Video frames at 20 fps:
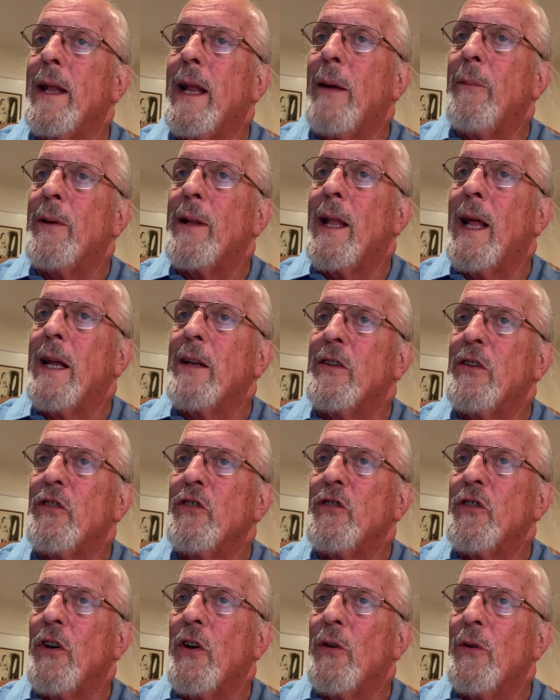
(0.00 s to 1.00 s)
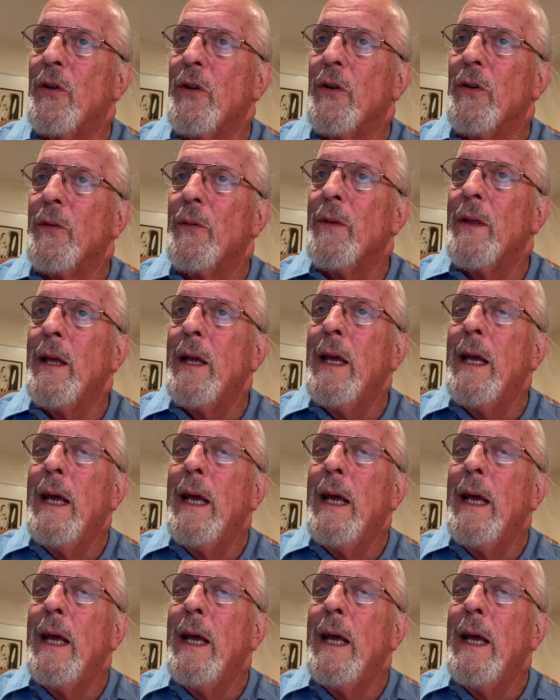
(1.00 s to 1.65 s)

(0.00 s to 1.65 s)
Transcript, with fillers: that I would like to show you.